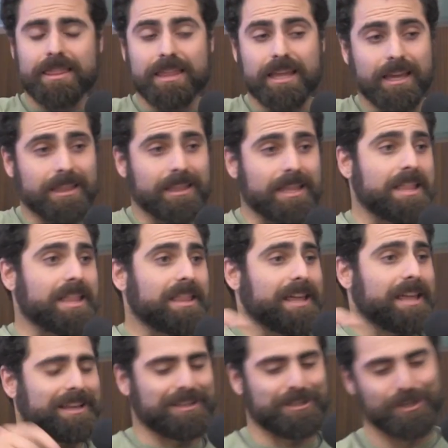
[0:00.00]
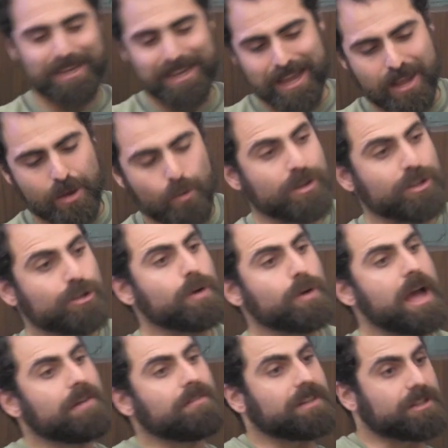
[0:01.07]
think that when you
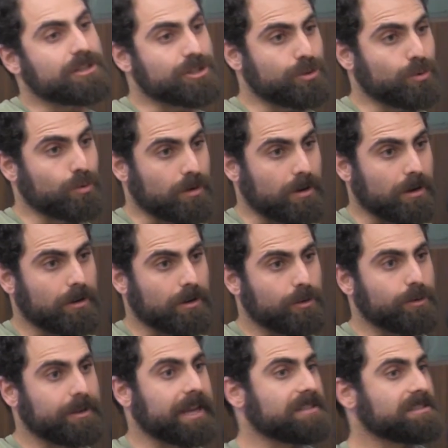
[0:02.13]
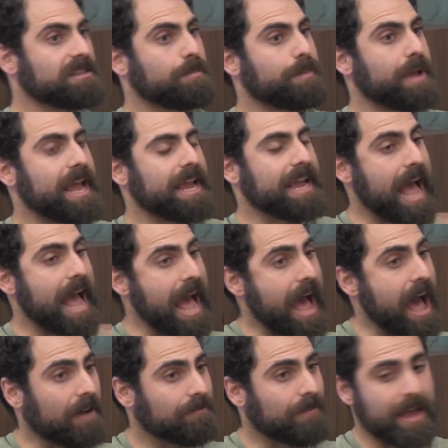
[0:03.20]
have an insurer who gets to pay
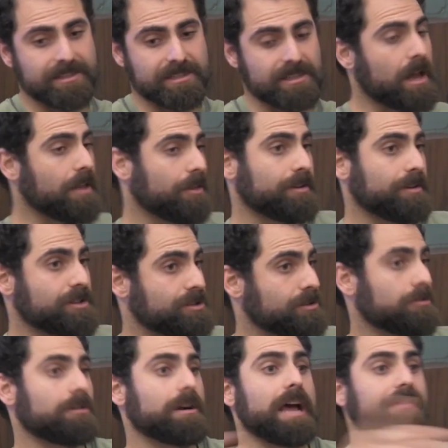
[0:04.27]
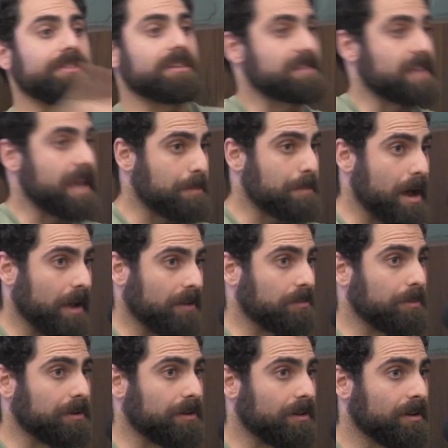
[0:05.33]
half as another insurer at the same
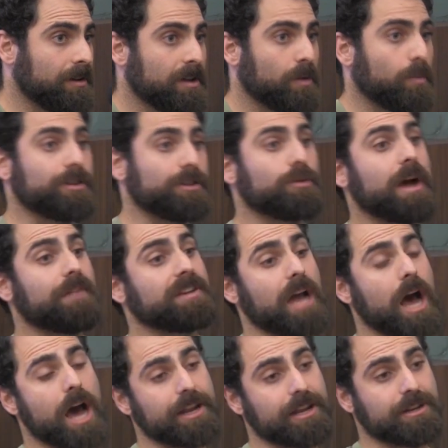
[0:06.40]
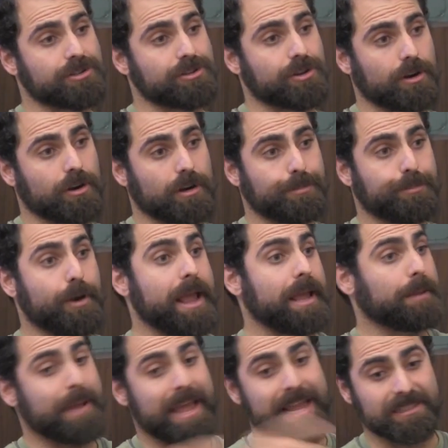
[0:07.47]
hospital, when you have an uninsured
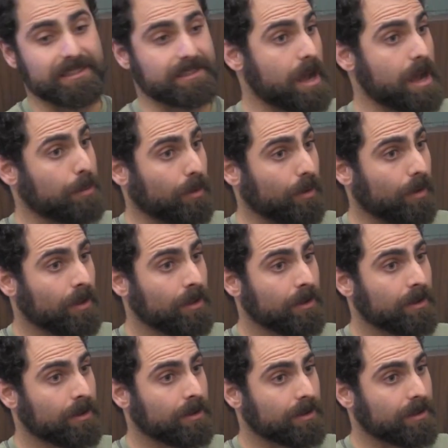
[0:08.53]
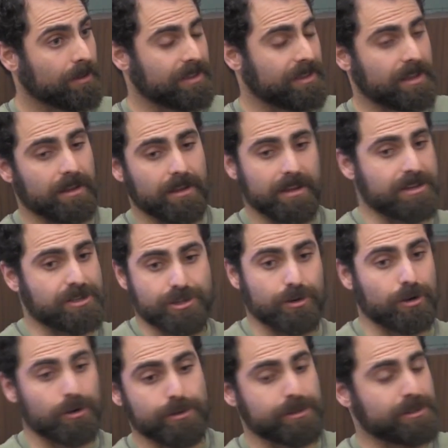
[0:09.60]
paying double the
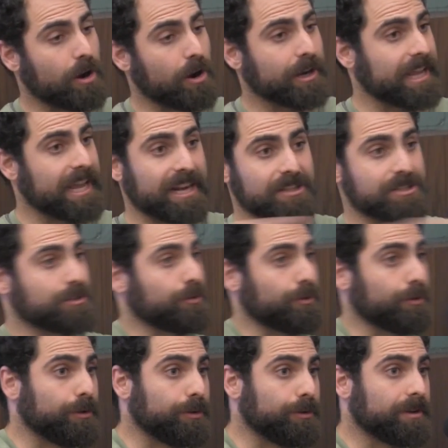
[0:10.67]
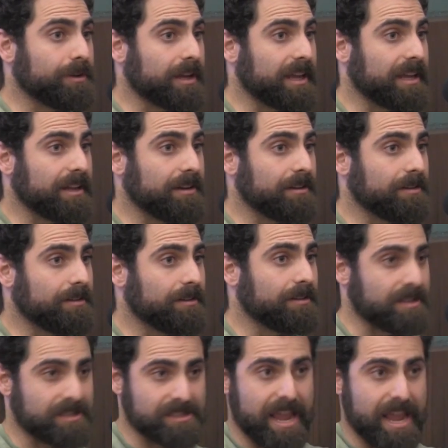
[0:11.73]
insurer who's already getting screwed in
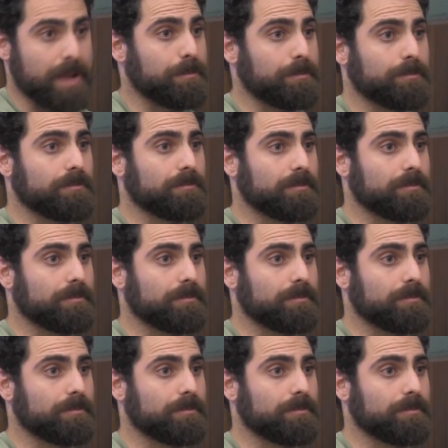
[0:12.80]
the same